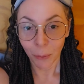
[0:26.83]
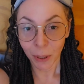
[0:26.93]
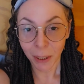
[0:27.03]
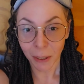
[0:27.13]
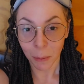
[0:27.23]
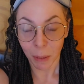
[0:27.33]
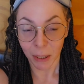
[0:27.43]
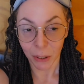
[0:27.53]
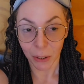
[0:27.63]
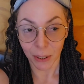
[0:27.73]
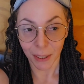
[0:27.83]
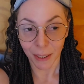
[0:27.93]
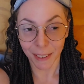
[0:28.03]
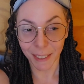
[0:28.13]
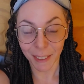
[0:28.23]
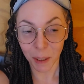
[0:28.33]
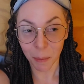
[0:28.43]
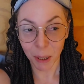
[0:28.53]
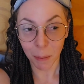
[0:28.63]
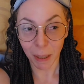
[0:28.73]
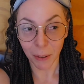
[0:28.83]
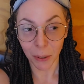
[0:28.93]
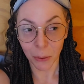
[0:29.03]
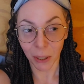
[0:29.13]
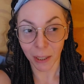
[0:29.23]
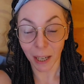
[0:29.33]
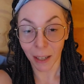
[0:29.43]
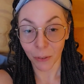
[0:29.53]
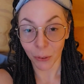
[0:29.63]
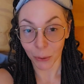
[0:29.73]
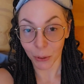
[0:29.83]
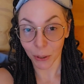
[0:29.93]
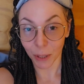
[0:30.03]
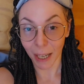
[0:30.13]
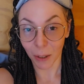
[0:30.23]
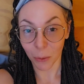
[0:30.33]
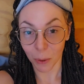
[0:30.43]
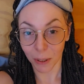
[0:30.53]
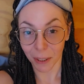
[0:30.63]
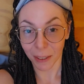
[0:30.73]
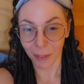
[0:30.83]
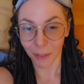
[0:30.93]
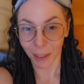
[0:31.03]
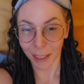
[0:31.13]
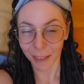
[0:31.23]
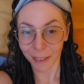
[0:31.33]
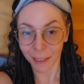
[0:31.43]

Really diminishes it. He said something about using an iPhone to crack a walnut, right?